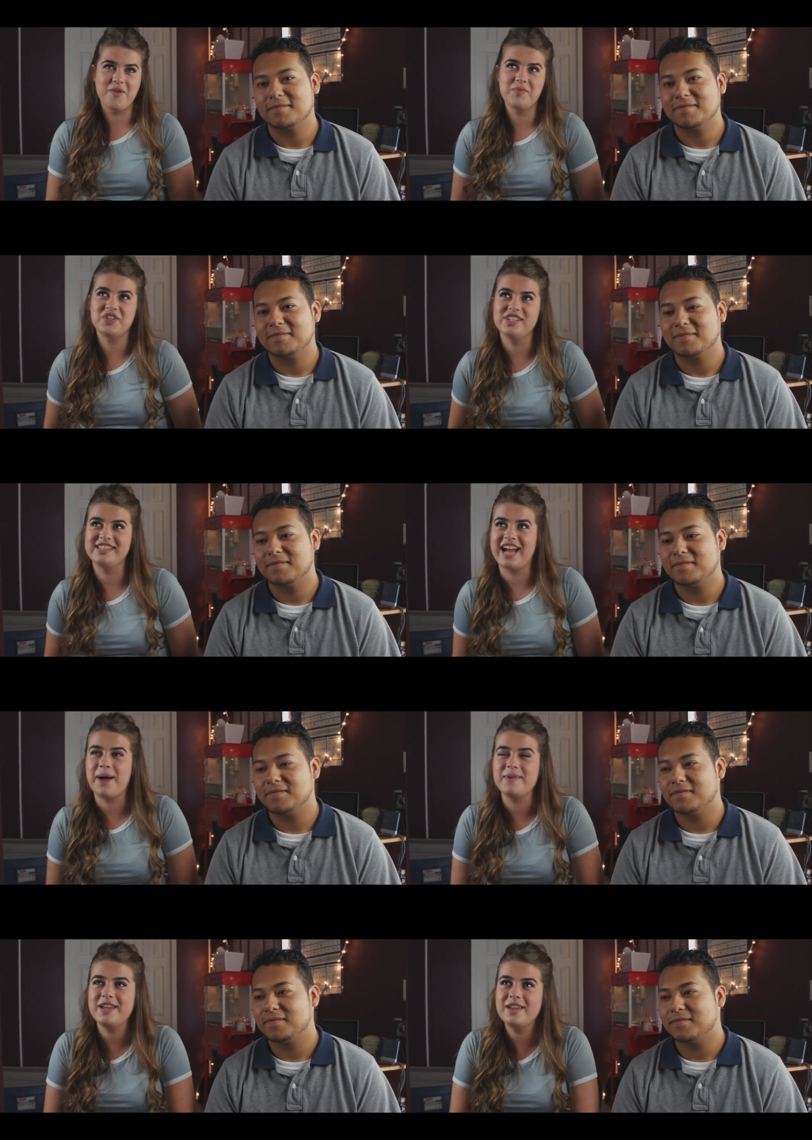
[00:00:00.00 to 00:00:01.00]
Speaker 1: which is
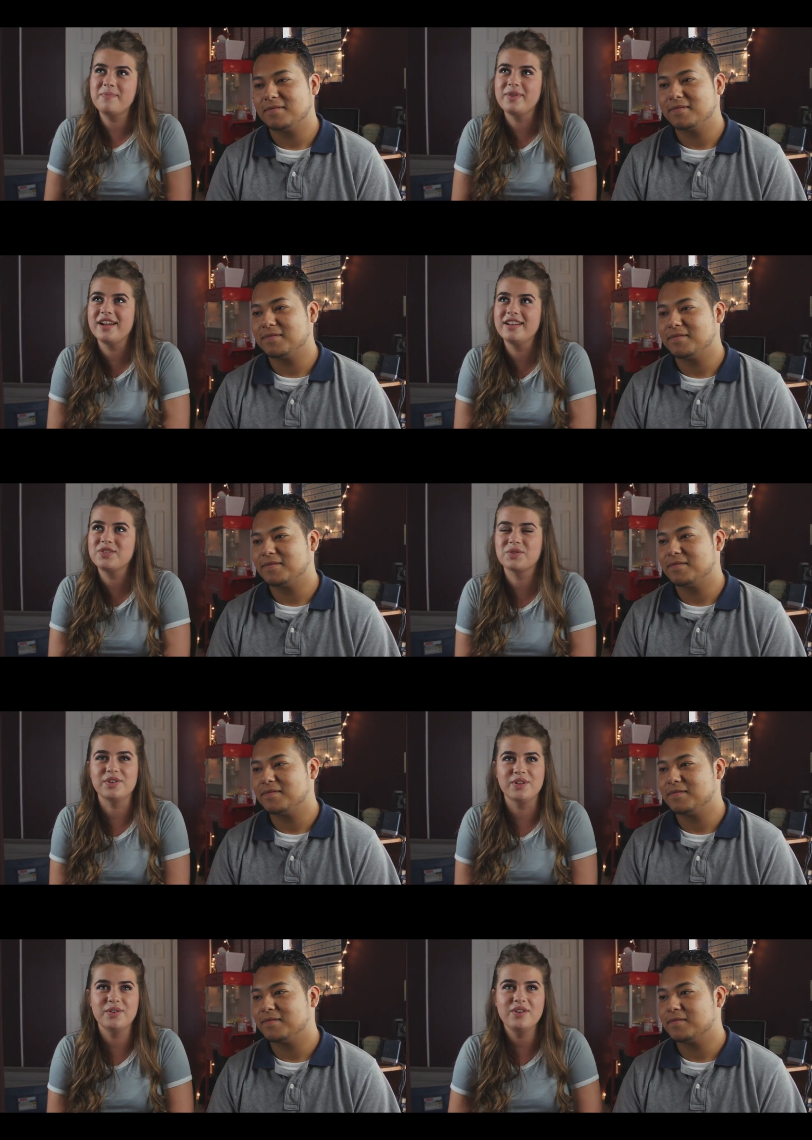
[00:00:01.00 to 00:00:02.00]
sappy but
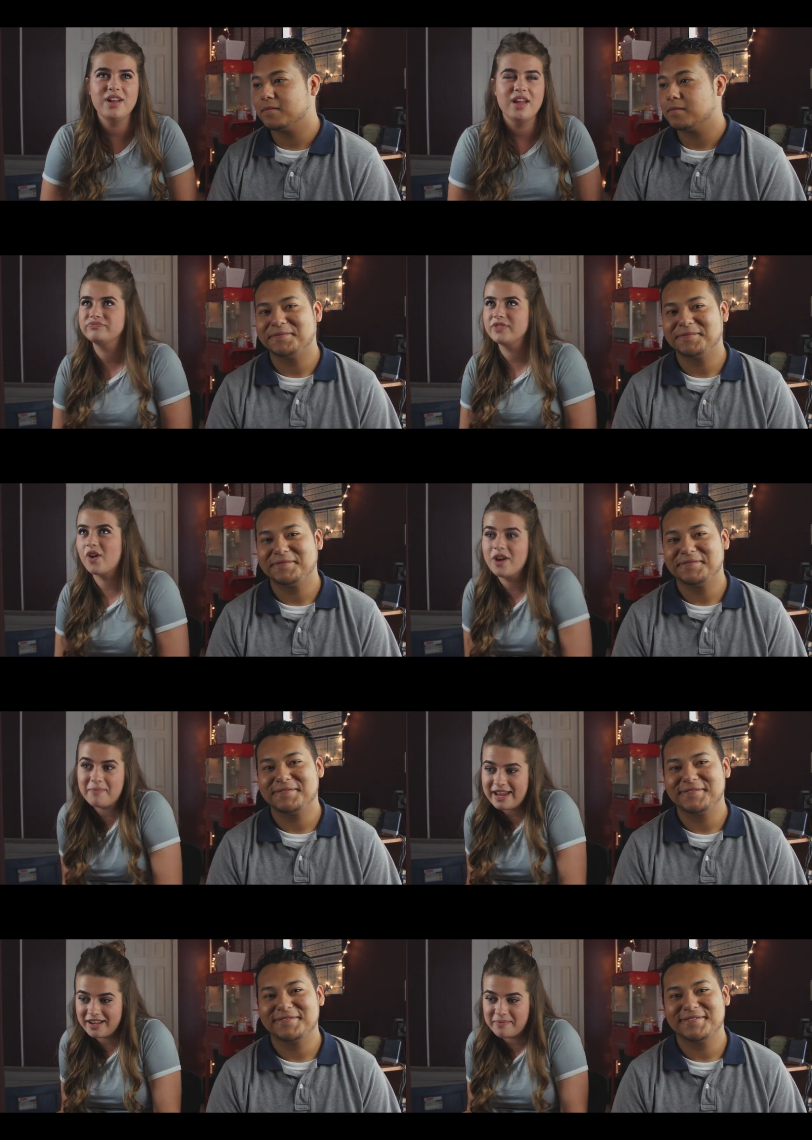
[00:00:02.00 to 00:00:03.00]
true. Or it
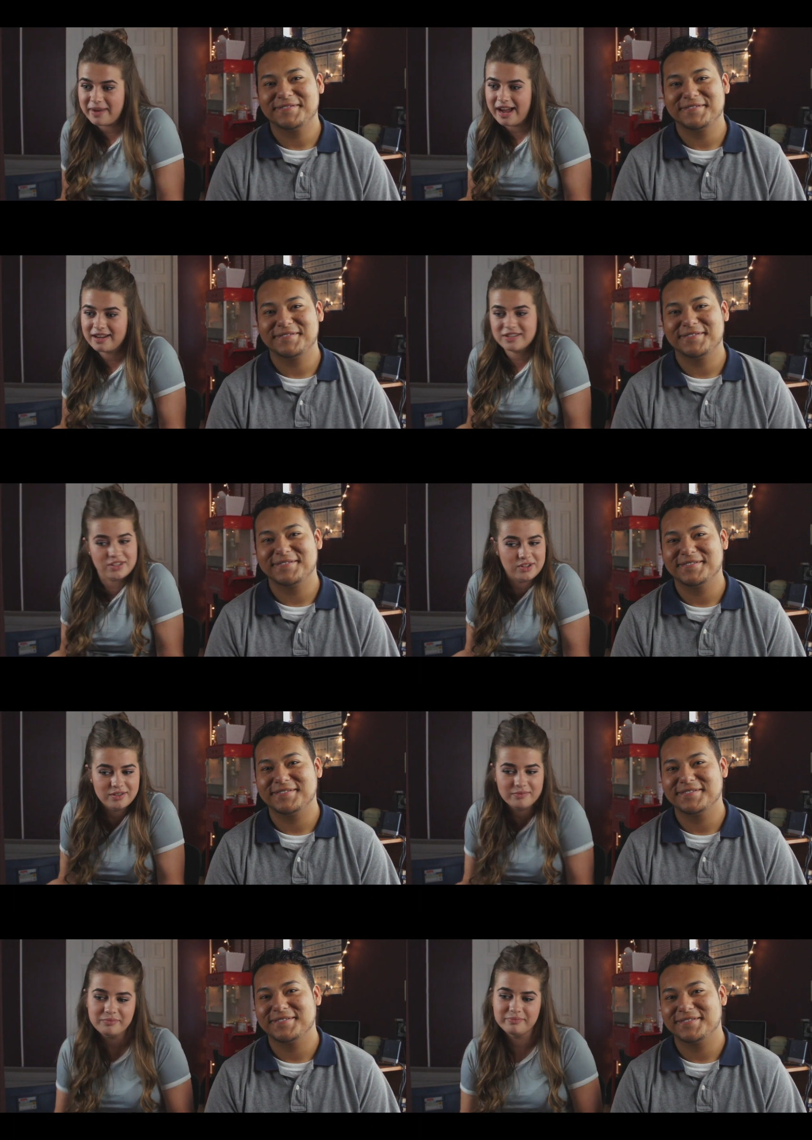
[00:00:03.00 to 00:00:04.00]
might come back
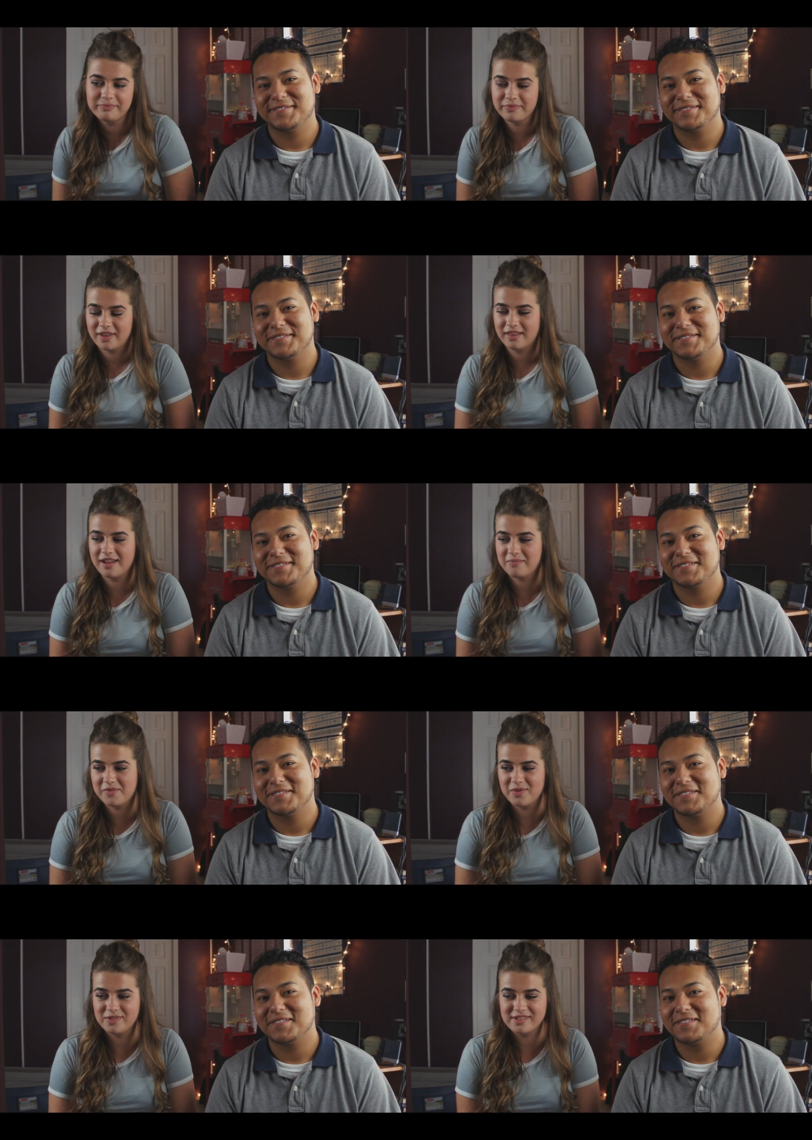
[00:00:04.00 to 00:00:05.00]
too, like
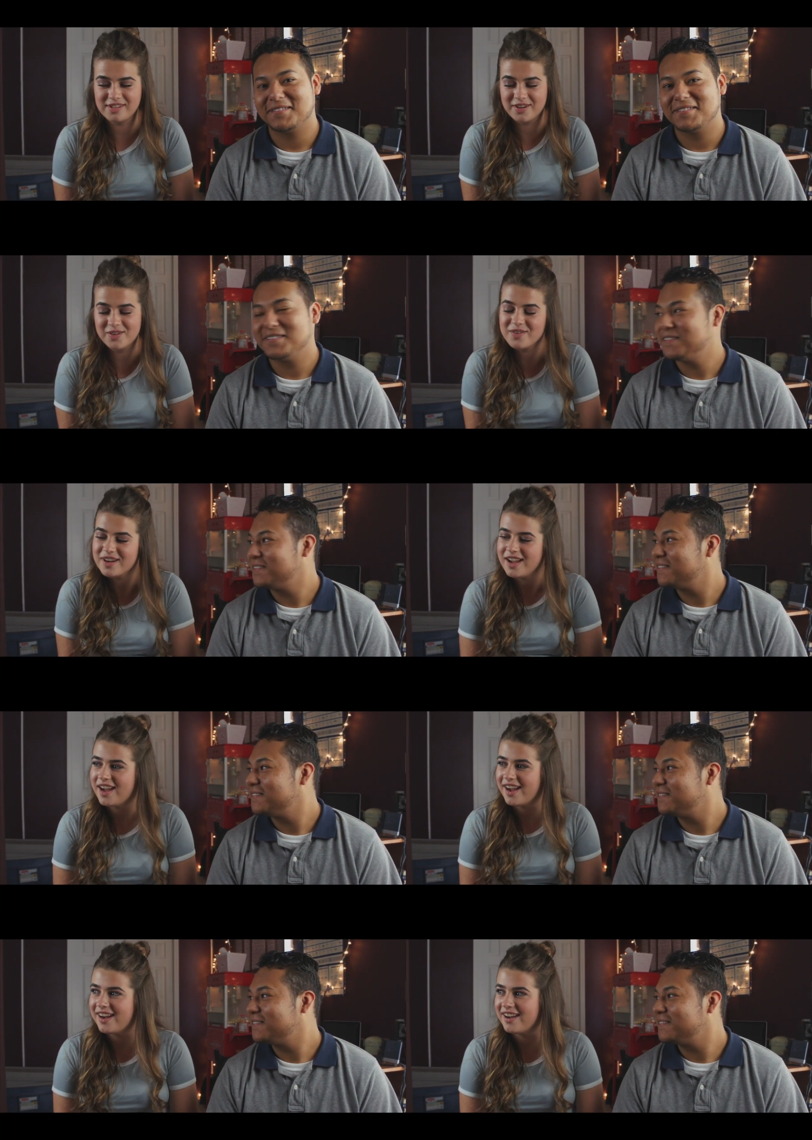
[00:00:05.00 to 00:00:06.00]
moons do.
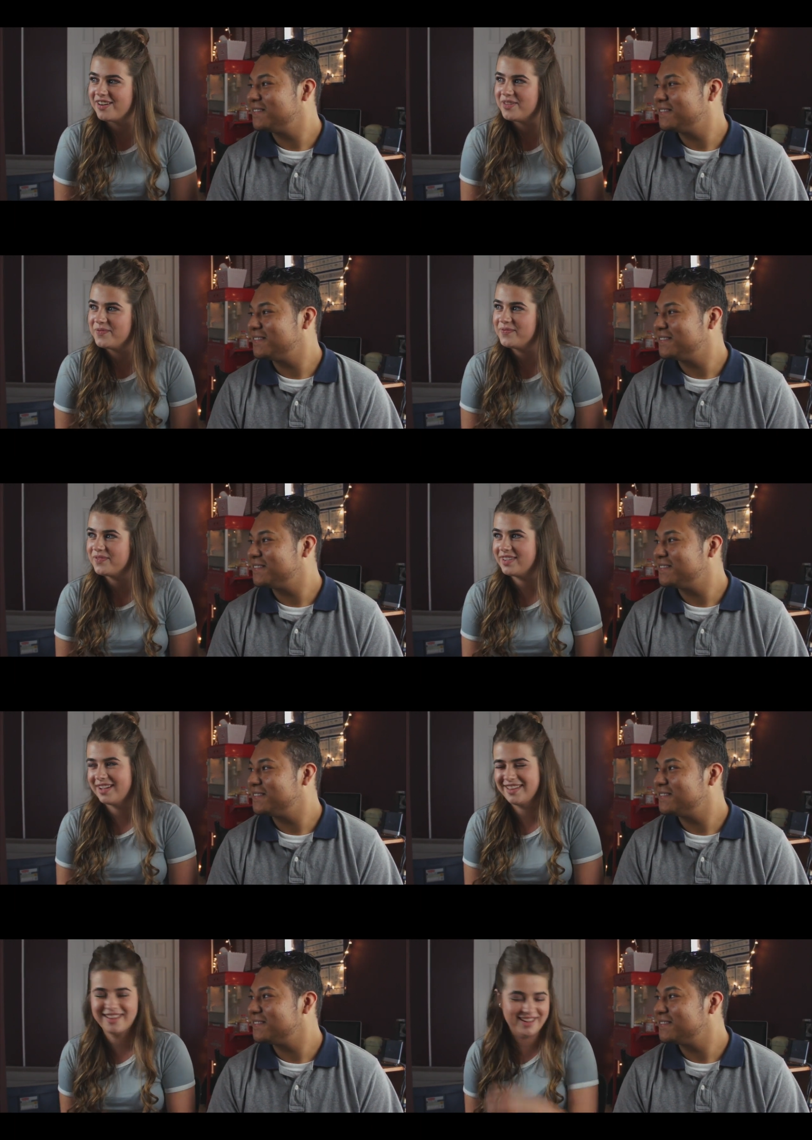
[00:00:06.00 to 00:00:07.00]
I
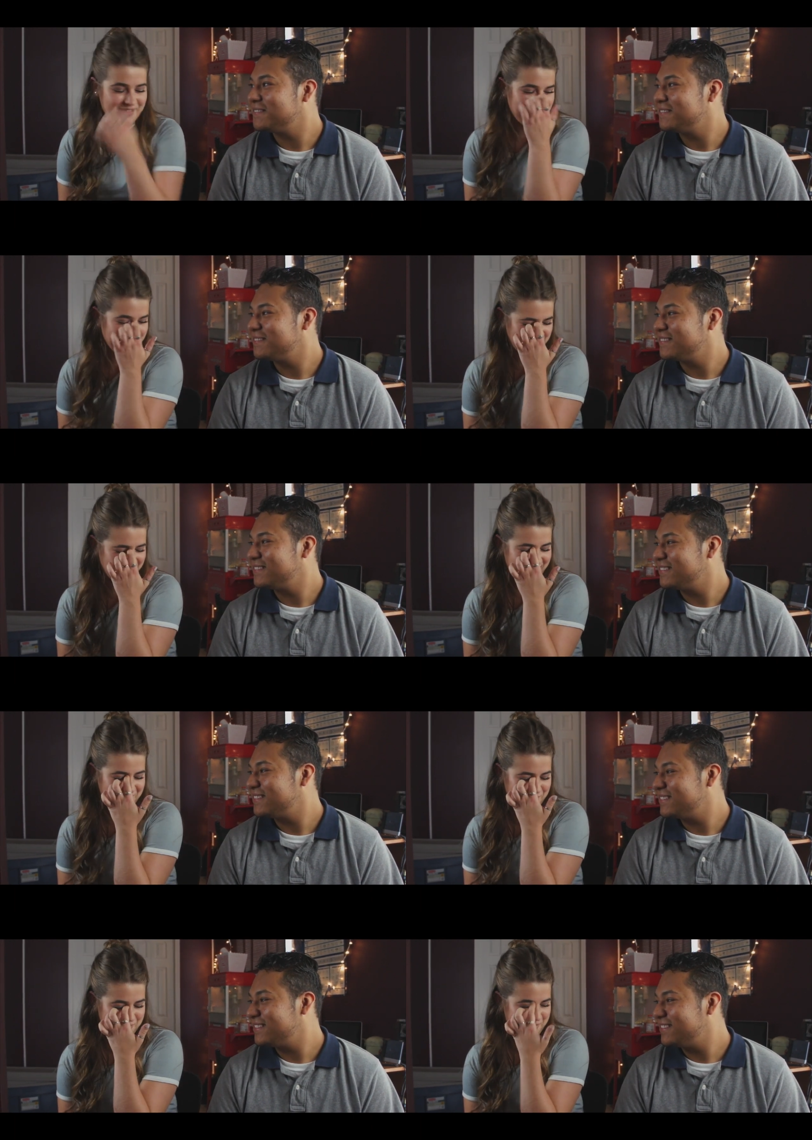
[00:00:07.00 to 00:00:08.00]
think I have like a
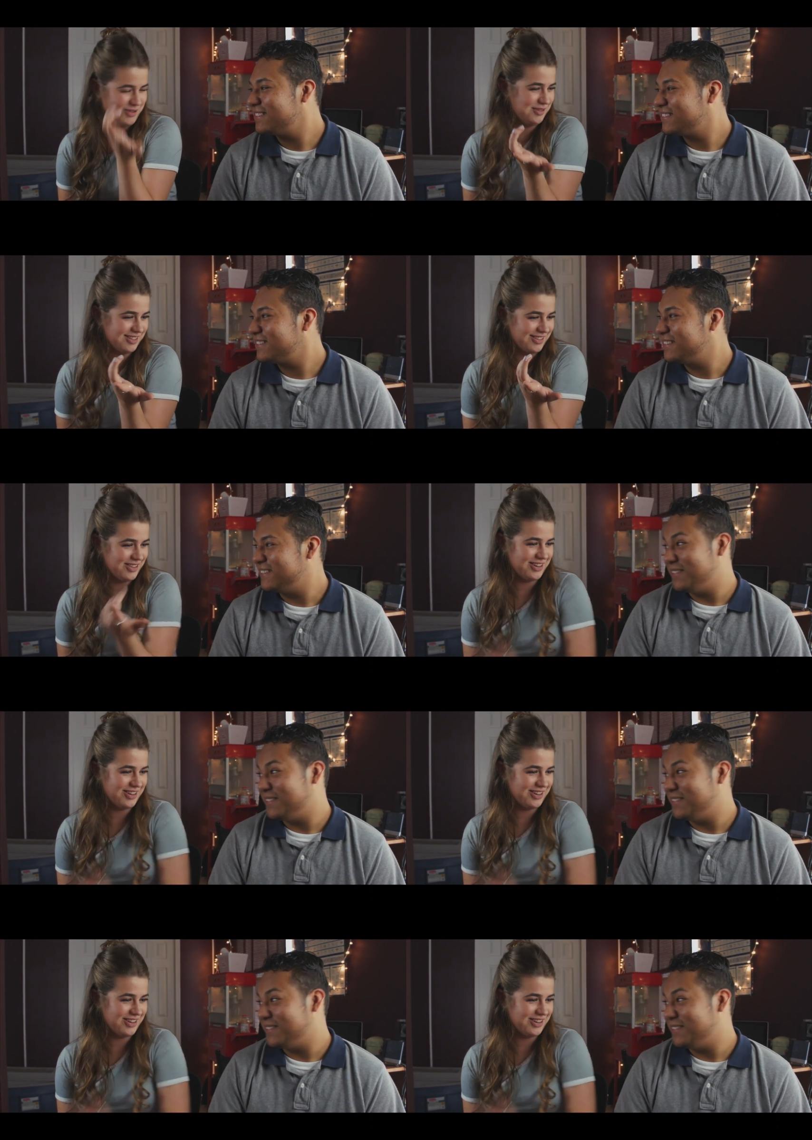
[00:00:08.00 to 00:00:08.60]
fetish with moons. Like, you